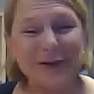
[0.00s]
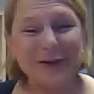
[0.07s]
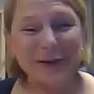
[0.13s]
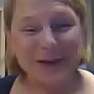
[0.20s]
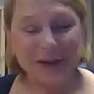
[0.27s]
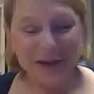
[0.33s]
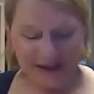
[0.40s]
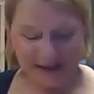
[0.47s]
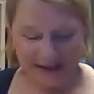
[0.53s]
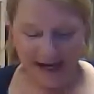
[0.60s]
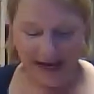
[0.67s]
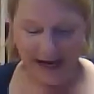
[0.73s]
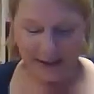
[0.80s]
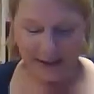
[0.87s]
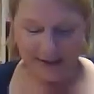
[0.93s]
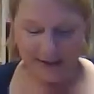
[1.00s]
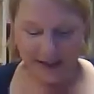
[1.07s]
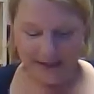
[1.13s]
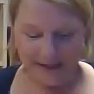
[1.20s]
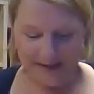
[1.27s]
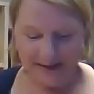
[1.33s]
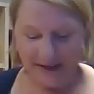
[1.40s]
Question is, how
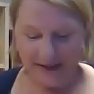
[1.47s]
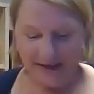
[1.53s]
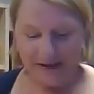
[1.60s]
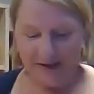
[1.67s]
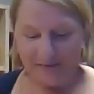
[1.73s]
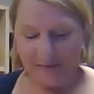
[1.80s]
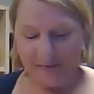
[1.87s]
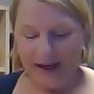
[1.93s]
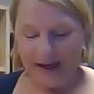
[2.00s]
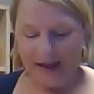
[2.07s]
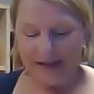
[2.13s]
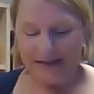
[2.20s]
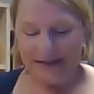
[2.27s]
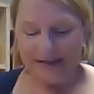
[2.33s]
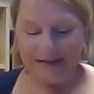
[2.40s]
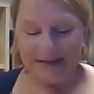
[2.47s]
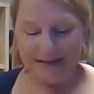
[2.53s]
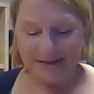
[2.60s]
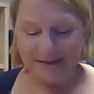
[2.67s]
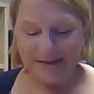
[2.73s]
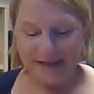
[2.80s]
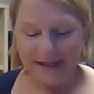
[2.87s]
does my
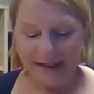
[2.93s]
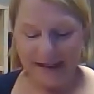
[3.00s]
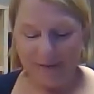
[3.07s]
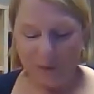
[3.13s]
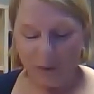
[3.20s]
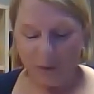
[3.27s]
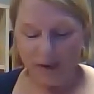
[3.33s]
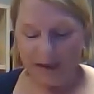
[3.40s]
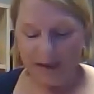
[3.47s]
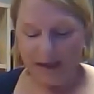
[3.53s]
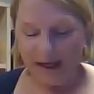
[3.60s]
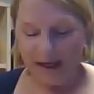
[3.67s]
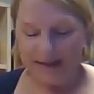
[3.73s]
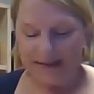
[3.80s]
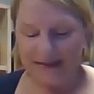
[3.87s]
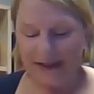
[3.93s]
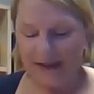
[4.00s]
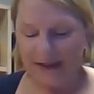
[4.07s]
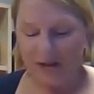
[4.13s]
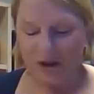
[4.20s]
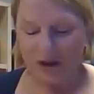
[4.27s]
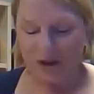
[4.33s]
team organize
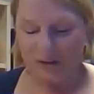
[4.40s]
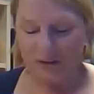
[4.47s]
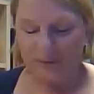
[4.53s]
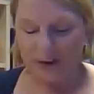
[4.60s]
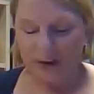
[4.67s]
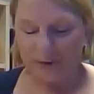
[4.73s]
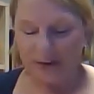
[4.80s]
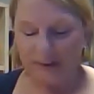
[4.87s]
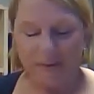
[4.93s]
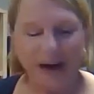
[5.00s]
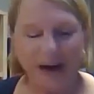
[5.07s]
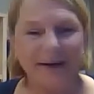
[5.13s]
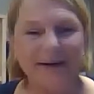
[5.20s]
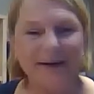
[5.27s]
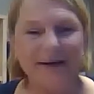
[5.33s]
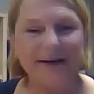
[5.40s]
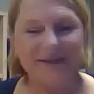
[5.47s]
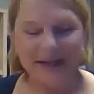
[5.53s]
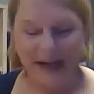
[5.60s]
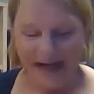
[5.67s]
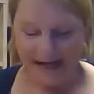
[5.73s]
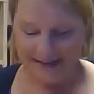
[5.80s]
and juggle between myriad of
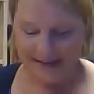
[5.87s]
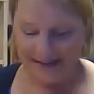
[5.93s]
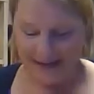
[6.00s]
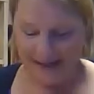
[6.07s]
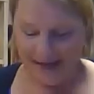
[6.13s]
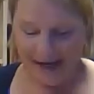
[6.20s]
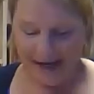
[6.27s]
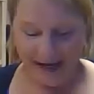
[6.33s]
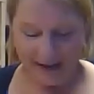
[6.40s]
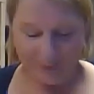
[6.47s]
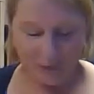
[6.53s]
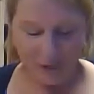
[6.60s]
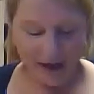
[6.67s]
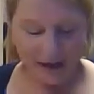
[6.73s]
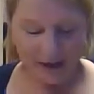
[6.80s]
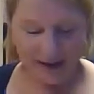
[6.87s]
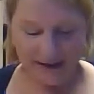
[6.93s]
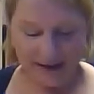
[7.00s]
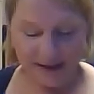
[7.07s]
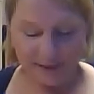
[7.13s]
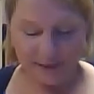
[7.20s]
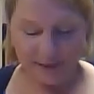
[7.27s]
tasks and projects
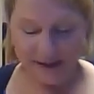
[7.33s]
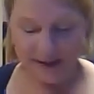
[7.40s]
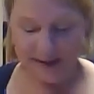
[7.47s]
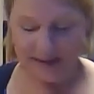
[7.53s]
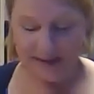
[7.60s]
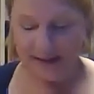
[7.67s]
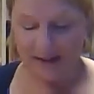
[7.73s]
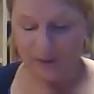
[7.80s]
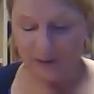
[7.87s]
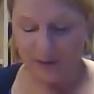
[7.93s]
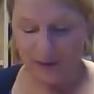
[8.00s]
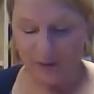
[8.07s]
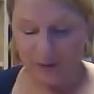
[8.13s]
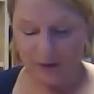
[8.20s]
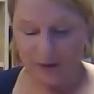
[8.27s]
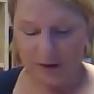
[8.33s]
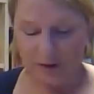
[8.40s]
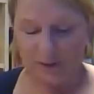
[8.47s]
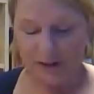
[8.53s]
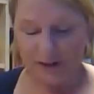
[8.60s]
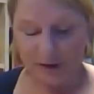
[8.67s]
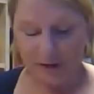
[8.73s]
simultaneously, and what tools do
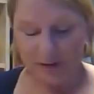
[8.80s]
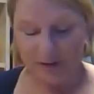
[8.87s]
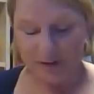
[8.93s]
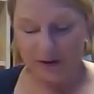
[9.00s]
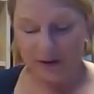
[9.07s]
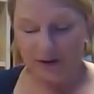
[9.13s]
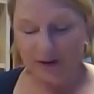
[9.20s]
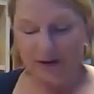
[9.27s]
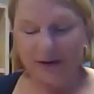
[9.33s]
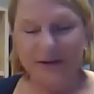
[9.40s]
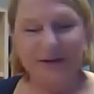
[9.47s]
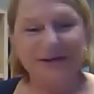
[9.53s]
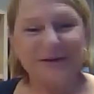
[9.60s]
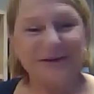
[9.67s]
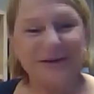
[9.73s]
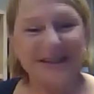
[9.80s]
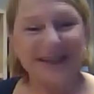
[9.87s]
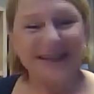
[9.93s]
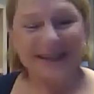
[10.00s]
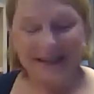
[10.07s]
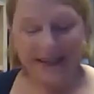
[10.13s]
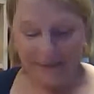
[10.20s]
we use to
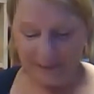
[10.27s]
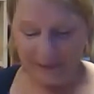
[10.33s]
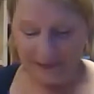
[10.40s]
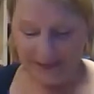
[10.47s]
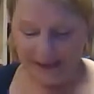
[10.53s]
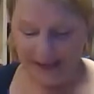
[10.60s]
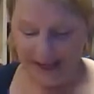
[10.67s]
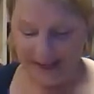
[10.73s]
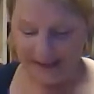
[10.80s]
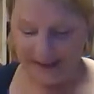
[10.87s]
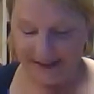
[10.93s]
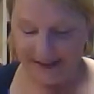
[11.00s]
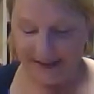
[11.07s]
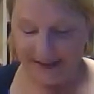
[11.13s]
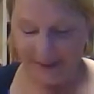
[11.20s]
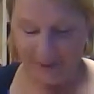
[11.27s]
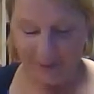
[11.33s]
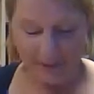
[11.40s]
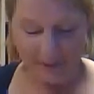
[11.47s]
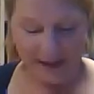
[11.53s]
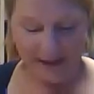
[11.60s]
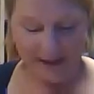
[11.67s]
facilitate multitasking, and what
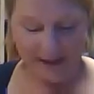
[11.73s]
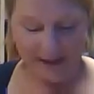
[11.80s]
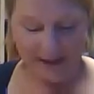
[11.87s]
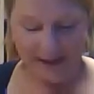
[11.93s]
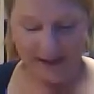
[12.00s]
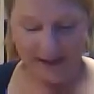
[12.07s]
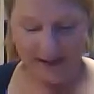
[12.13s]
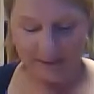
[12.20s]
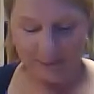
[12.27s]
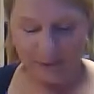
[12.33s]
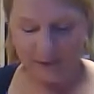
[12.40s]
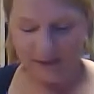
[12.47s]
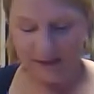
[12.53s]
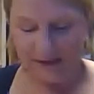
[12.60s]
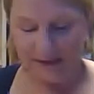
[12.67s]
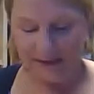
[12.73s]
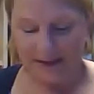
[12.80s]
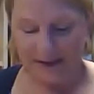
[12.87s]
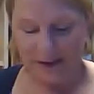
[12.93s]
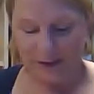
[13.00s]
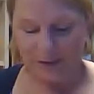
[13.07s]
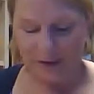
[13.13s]
do I think the key components and
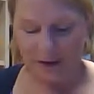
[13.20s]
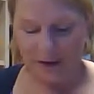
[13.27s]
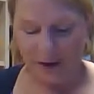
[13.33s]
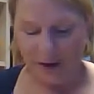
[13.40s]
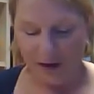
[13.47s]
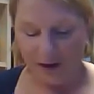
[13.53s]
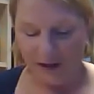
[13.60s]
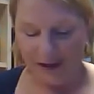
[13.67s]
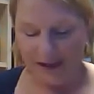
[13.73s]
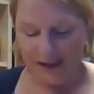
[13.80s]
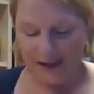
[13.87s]
best tools are